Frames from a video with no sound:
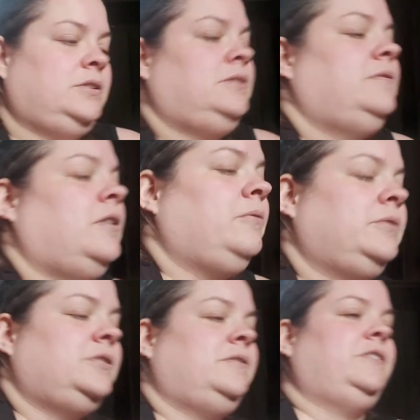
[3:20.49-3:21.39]
Turn up,
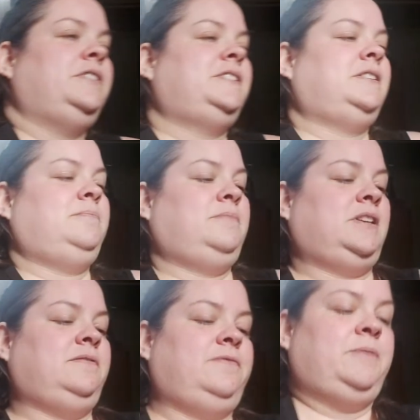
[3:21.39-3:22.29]
oh, turn on this time
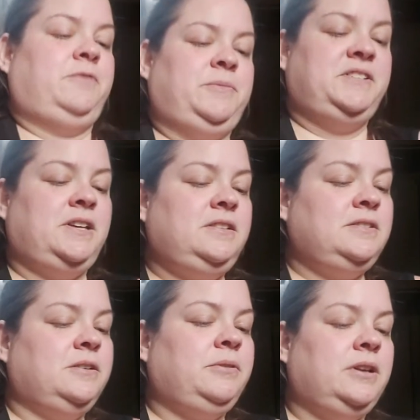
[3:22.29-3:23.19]
and flip from this end.
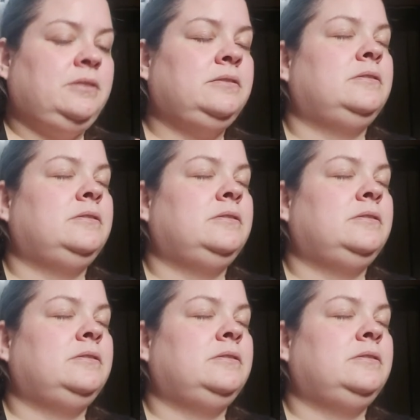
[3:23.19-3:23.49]
Okay.